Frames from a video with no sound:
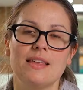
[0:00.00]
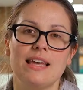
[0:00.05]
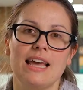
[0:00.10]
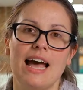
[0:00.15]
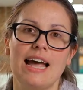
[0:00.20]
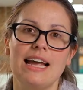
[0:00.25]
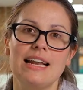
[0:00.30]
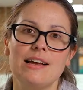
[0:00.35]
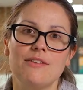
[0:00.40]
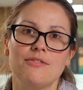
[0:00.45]
The
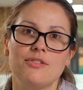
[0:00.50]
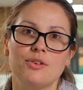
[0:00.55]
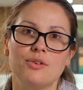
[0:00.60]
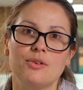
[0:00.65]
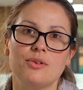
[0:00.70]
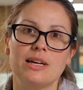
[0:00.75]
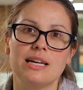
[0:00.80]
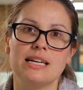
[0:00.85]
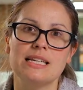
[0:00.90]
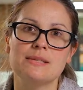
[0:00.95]

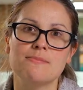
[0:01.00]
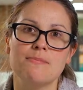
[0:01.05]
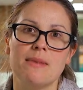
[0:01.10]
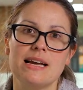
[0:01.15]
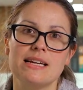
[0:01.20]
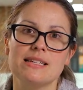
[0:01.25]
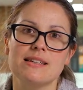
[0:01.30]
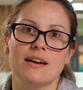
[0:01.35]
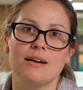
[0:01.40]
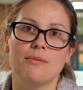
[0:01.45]
A-level is
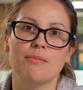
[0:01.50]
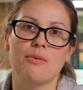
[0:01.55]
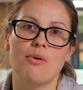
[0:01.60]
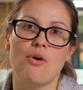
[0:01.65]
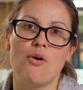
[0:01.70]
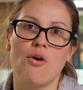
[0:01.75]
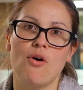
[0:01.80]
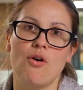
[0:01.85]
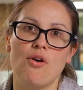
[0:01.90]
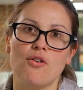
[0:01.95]
made up
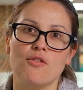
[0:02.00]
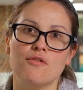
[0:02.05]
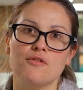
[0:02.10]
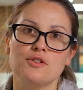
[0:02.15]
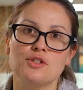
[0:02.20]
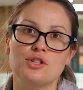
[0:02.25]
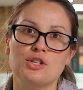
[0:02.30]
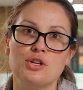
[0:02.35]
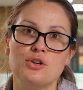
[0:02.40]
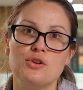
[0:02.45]
of
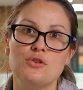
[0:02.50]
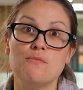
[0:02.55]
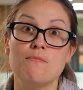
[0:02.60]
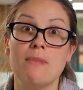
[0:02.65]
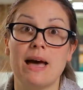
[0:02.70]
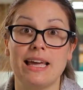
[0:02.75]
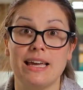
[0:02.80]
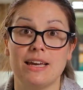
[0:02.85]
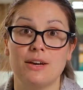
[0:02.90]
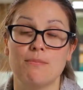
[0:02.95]
two
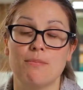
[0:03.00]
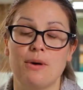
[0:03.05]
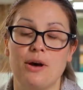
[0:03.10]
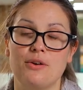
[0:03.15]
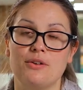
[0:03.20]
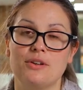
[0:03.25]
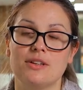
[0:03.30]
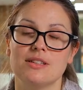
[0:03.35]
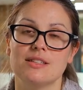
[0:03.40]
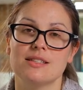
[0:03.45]
main
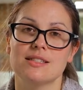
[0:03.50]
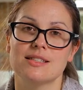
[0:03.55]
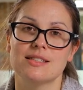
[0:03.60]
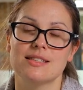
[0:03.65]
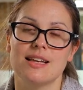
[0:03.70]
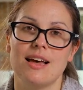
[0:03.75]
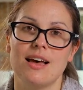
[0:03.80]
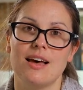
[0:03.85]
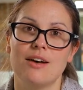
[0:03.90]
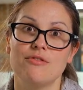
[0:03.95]

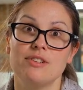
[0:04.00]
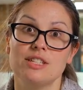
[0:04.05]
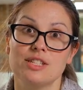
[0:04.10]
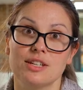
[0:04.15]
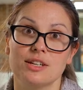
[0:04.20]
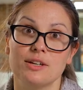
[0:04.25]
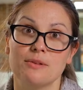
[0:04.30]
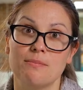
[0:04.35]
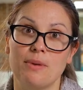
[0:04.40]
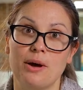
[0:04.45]
components, a
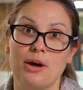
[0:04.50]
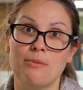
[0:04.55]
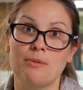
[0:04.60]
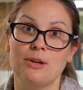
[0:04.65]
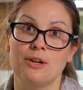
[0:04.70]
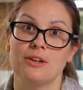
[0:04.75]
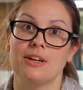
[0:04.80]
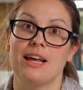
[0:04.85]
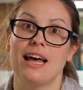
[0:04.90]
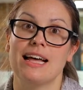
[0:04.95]
written
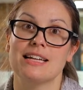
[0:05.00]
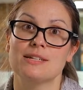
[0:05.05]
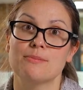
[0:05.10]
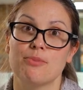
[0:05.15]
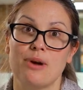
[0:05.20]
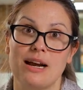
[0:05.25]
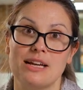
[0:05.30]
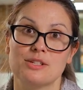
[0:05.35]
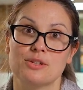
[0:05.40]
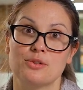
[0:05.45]
component and a
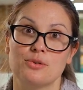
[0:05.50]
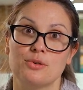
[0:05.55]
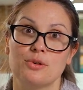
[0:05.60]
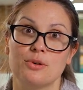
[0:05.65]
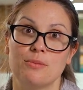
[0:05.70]
practical